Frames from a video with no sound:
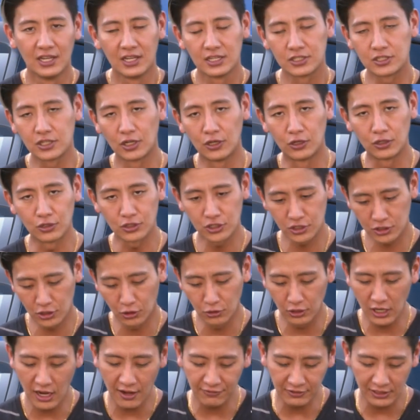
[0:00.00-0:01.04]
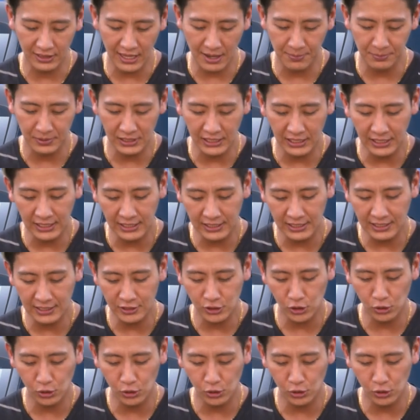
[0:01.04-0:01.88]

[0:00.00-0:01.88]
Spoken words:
So sold off the Lamborghini.